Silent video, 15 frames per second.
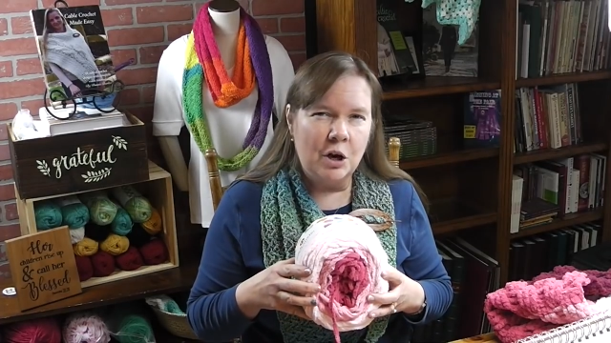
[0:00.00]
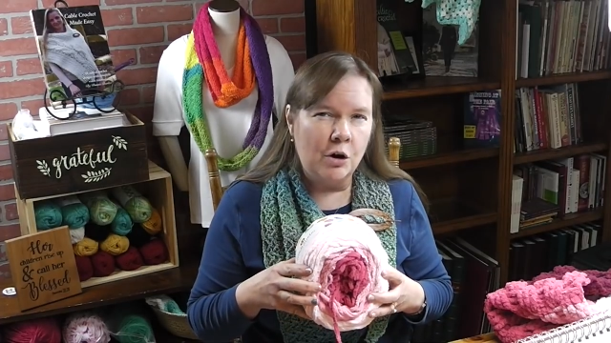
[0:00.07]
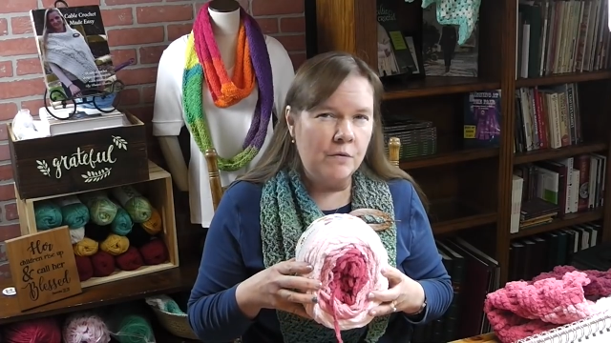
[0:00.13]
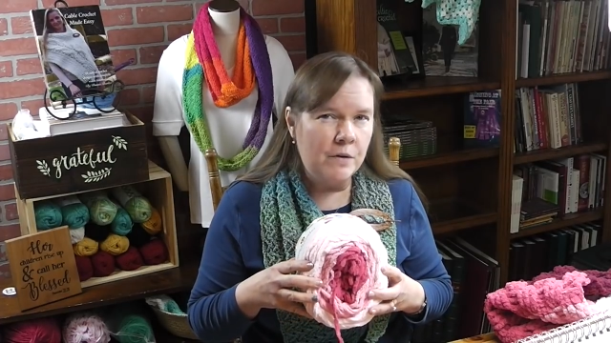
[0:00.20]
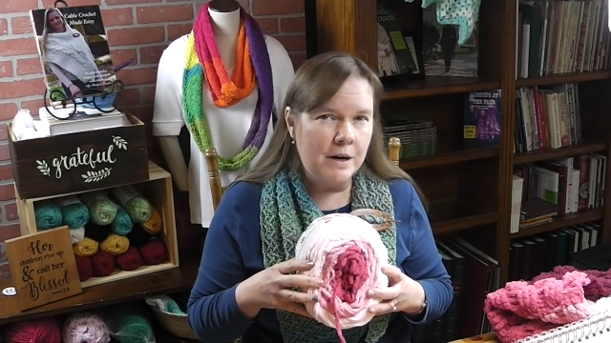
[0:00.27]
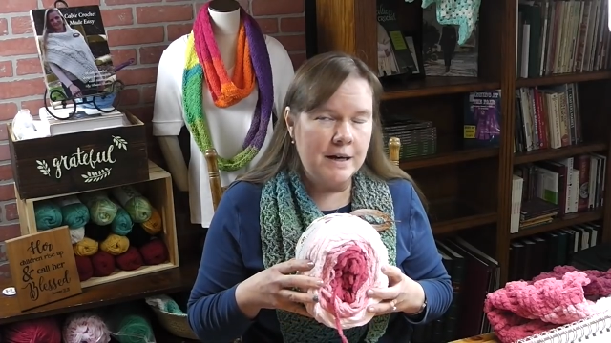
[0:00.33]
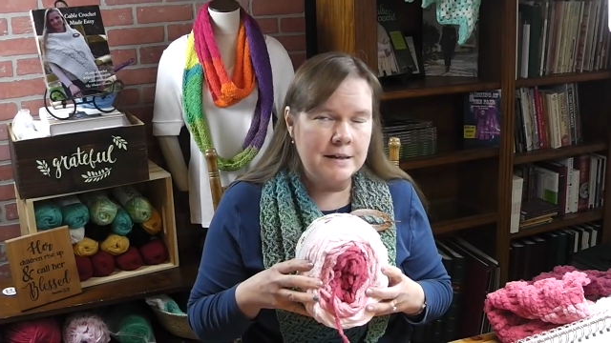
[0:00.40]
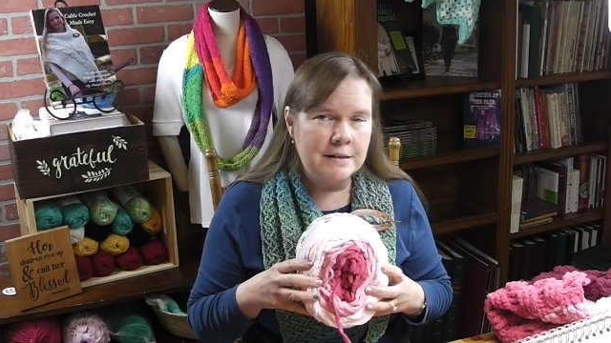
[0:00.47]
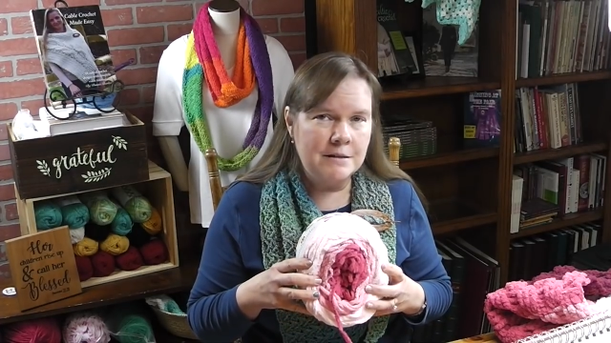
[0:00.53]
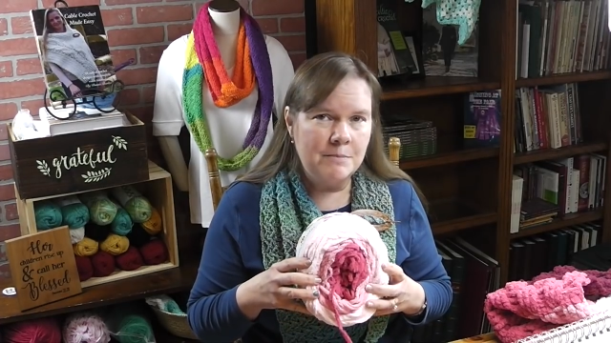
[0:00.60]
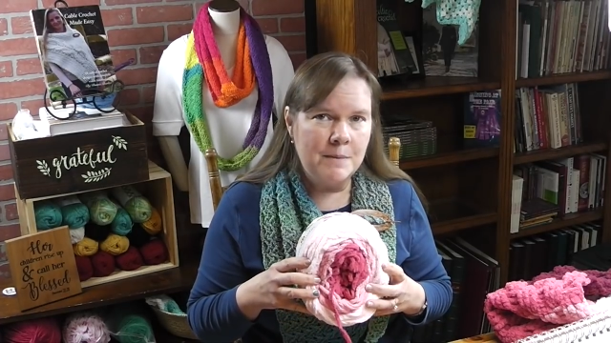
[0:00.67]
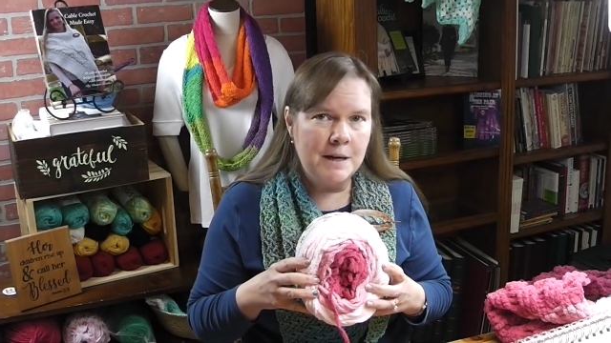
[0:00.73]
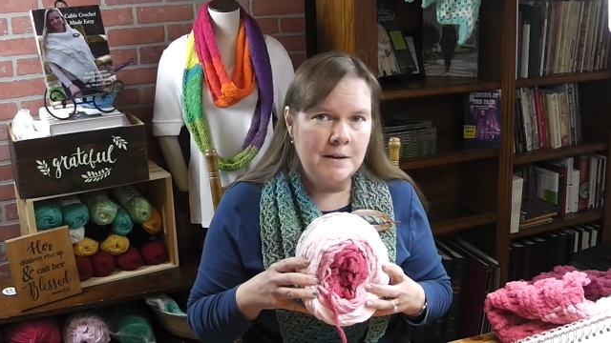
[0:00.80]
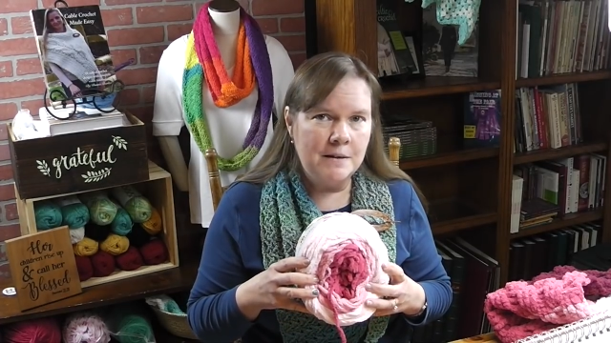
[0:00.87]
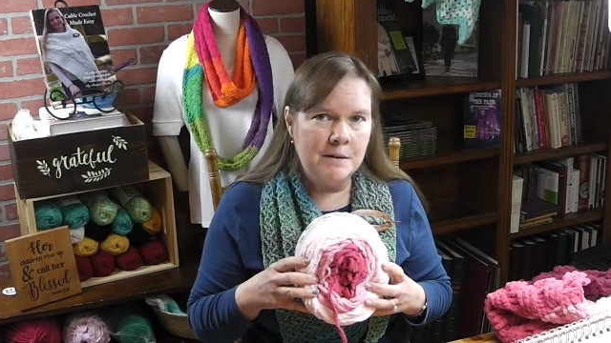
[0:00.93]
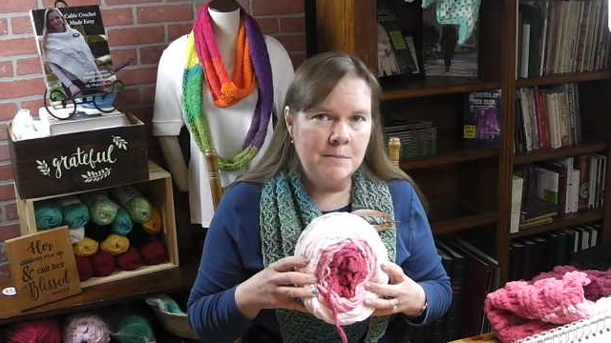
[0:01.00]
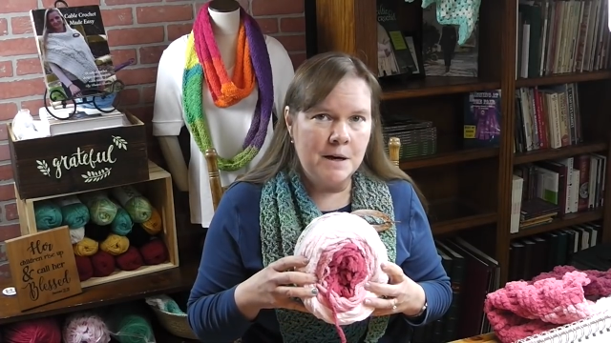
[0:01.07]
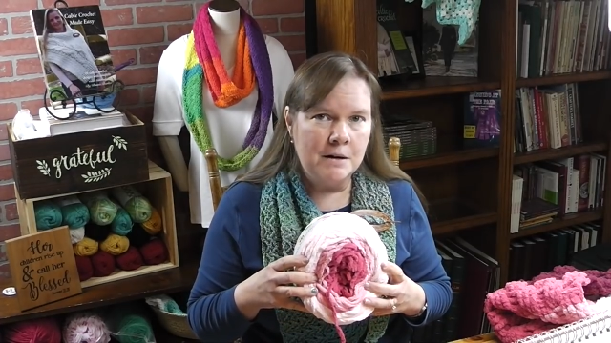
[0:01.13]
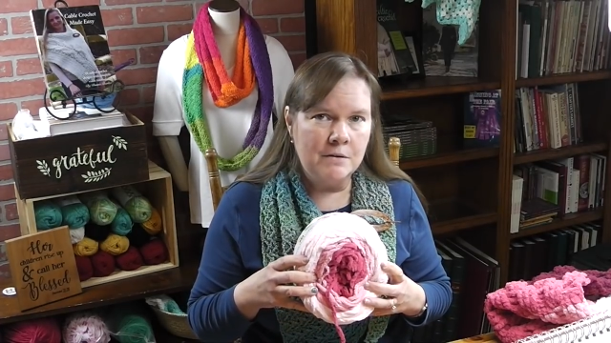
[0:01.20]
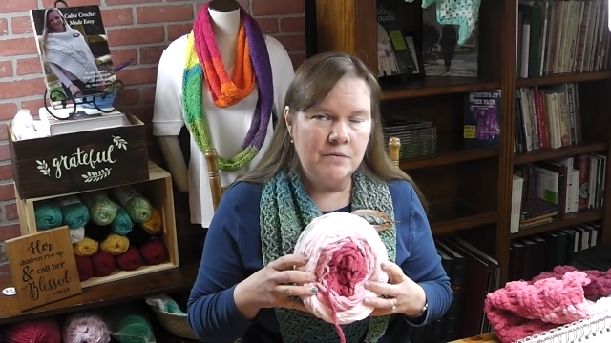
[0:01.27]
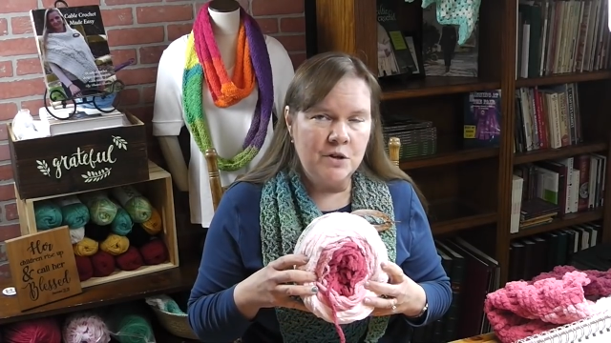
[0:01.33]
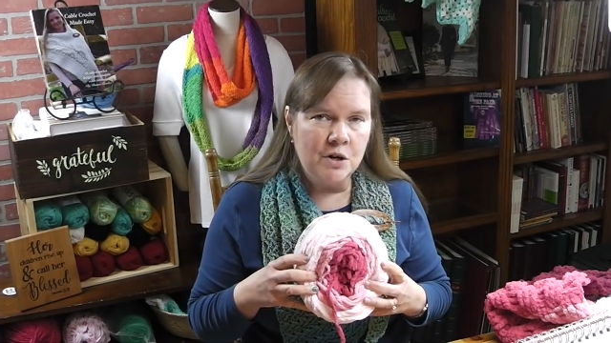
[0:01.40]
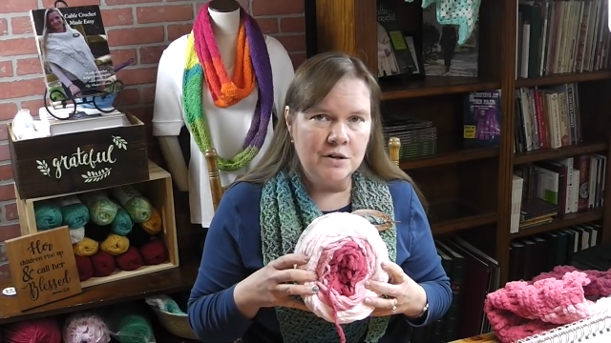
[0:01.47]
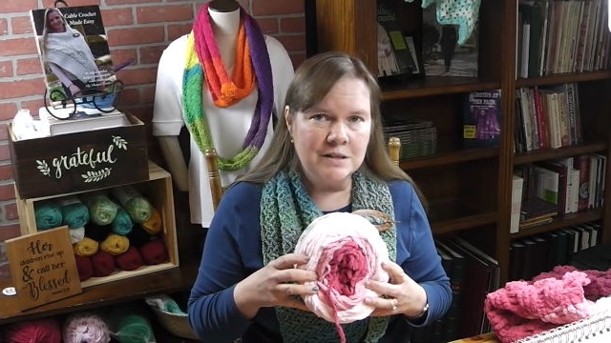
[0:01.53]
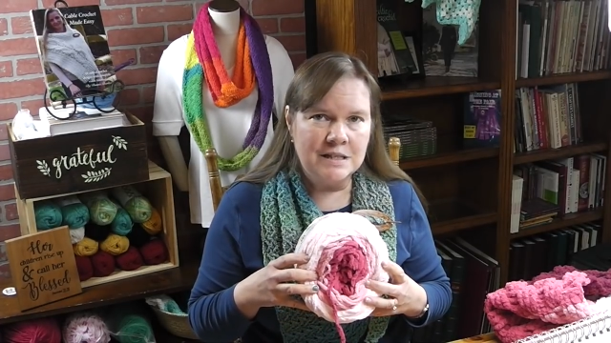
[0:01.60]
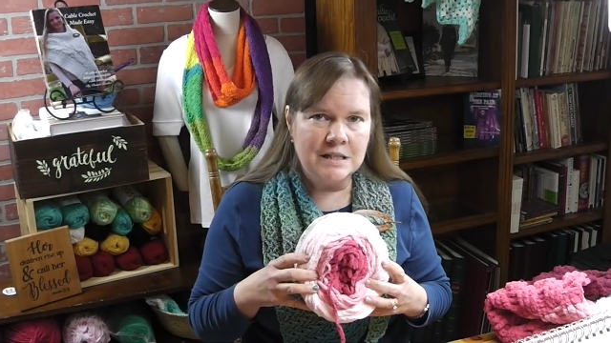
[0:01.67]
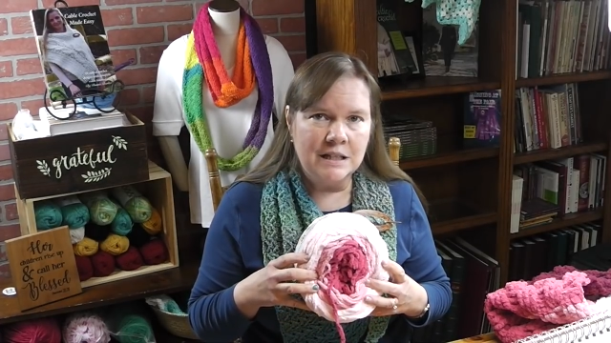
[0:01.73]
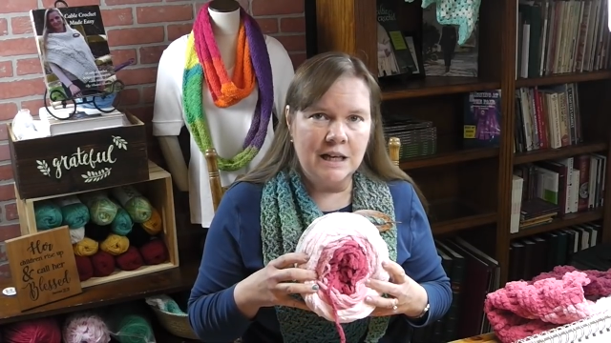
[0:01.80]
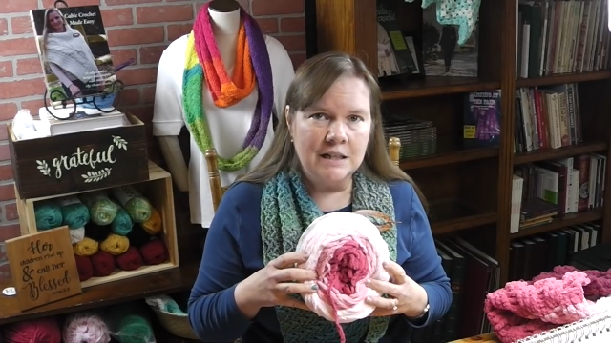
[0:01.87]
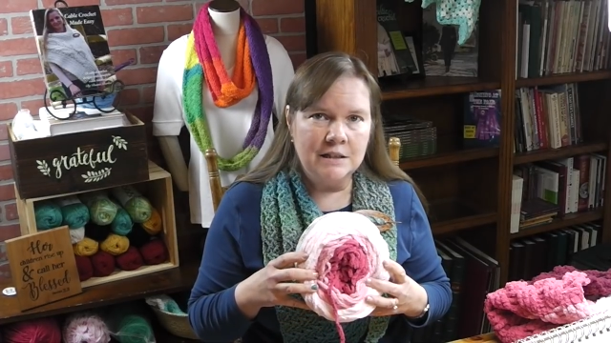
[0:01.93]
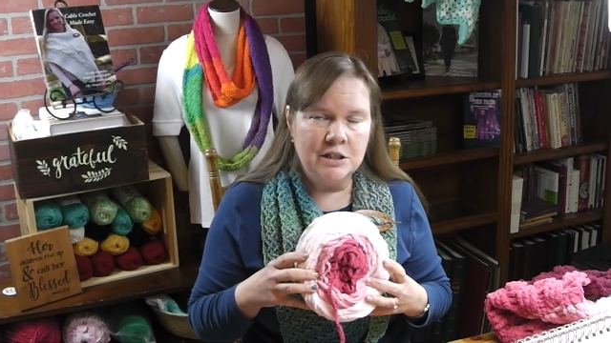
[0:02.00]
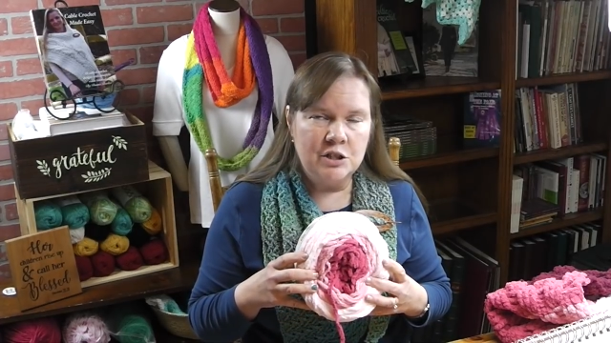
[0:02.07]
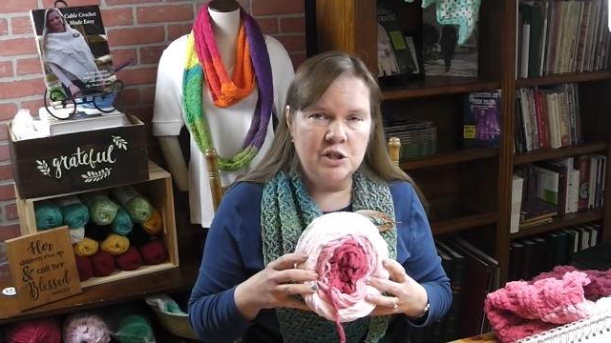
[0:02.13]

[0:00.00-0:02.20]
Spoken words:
overestimate the amount of yarn slightly,